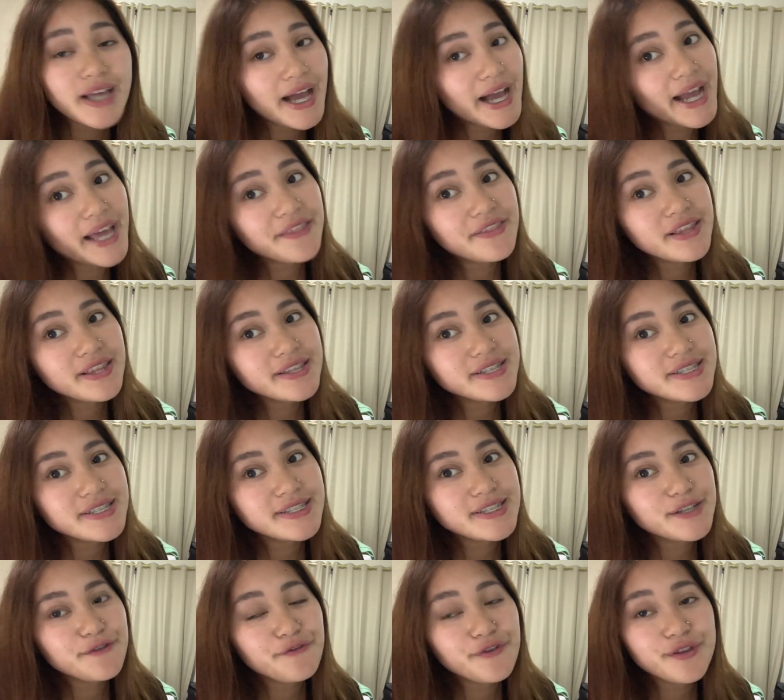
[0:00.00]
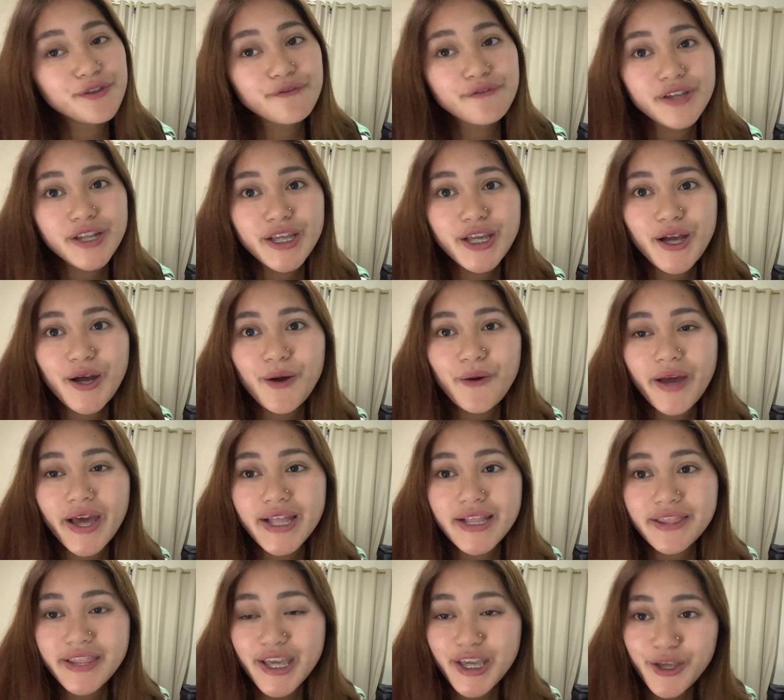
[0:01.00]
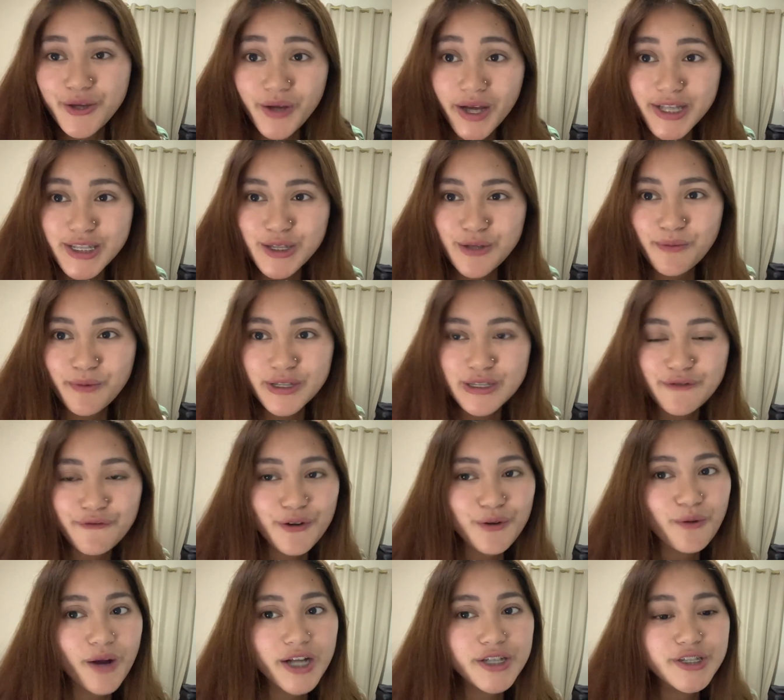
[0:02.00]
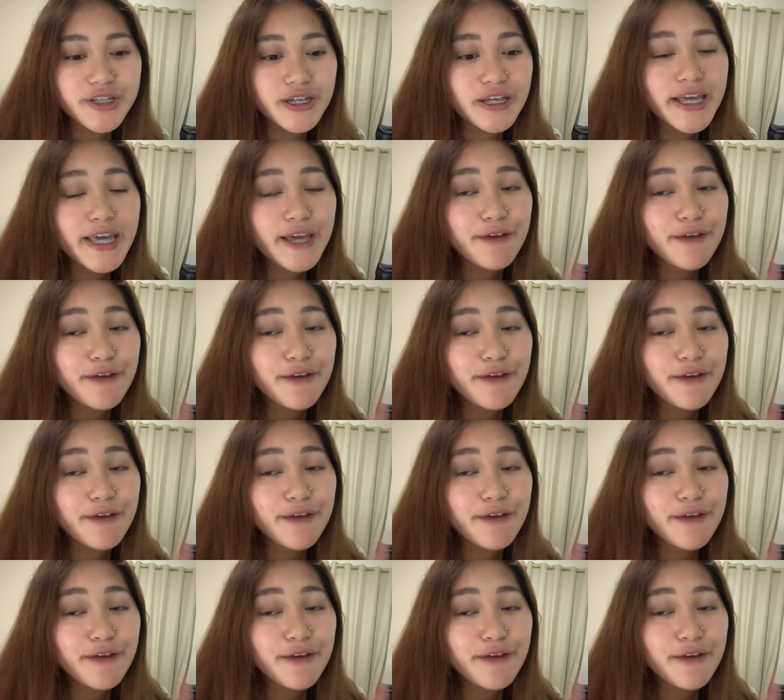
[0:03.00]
I think this is it for the video, and thank you guys so much for watching.